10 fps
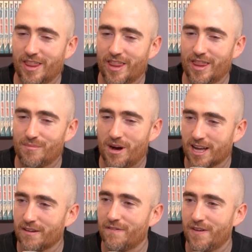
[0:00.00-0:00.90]
The
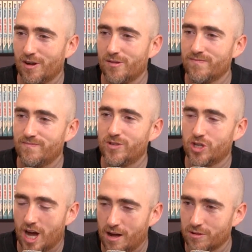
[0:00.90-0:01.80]
market fell
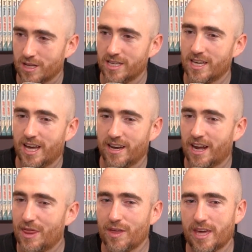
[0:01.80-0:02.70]
sharply, and
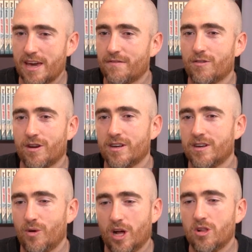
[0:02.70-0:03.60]
I think a
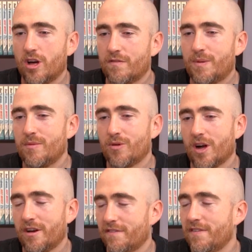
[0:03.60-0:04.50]
lot of people
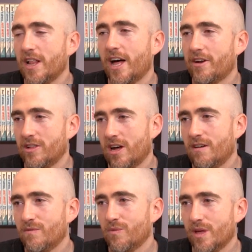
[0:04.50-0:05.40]
kind of fell out of
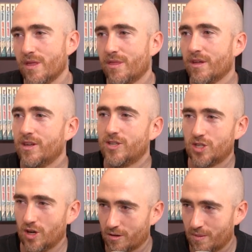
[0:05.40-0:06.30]
love with
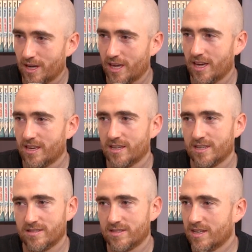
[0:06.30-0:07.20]
stock picking
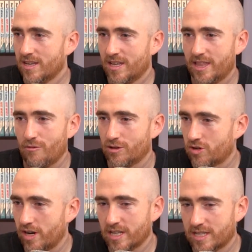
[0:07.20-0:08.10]
and they
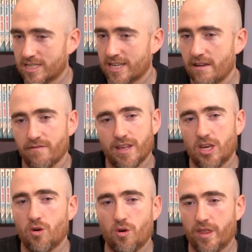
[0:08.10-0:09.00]
retreated to
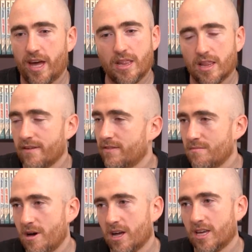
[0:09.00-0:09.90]
safety or they left the
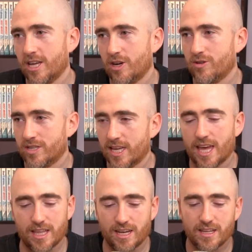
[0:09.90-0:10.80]
market
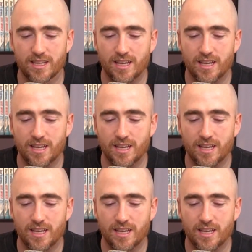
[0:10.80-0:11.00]
altogether.